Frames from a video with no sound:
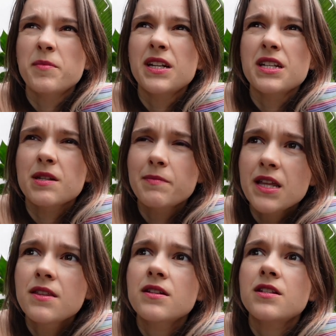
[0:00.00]
But its
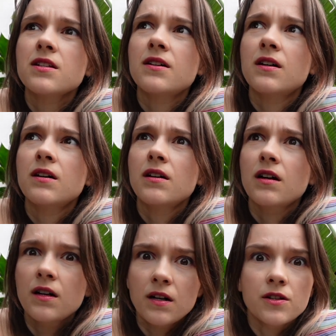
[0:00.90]
methods are
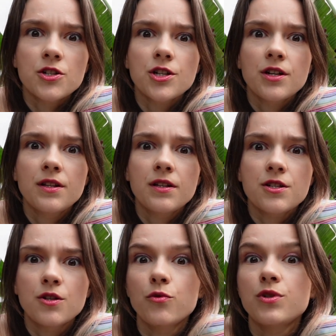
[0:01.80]
harsh.
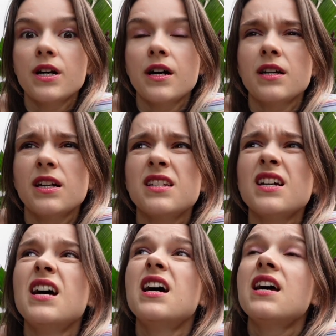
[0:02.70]
There's no denying it.
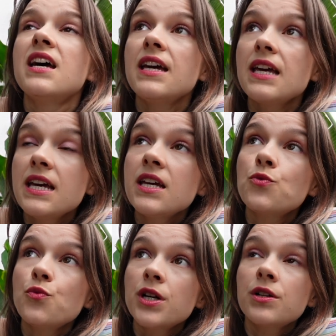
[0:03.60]
It
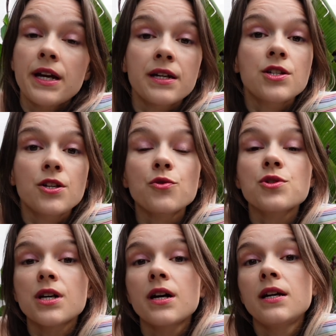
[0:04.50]
will enter your
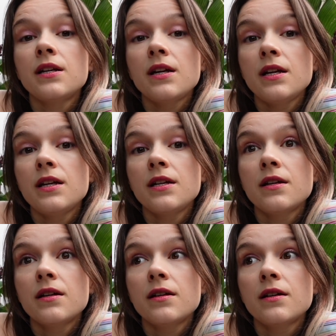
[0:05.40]
sign
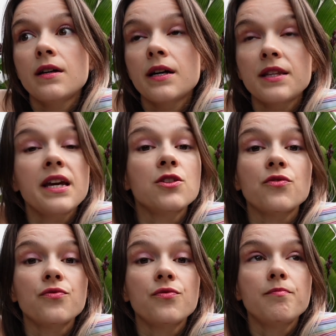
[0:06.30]
at the end
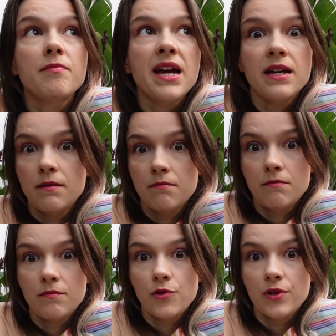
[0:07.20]
of May
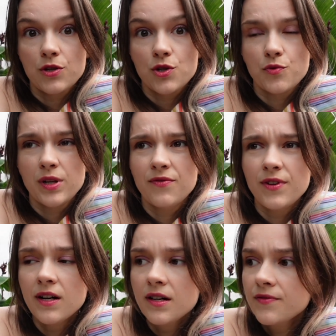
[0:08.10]

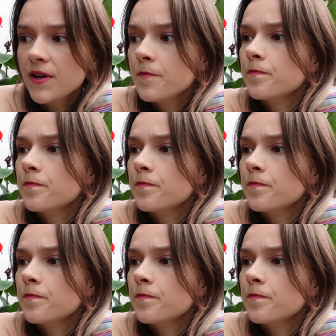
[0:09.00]
2025.